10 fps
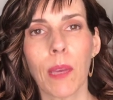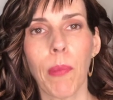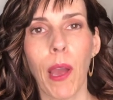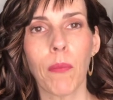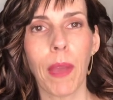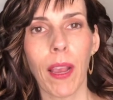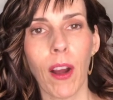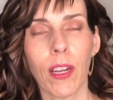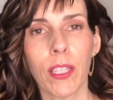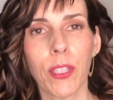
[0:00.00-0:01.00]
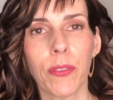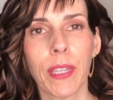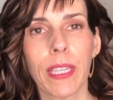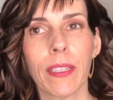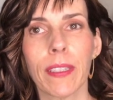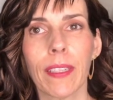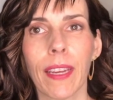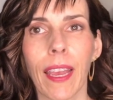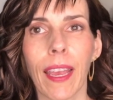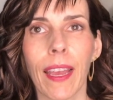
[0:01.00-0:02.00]
about my art career
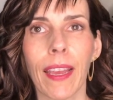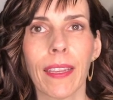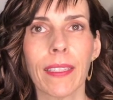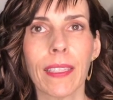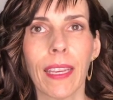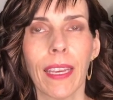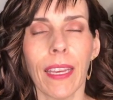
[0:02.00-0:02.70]
and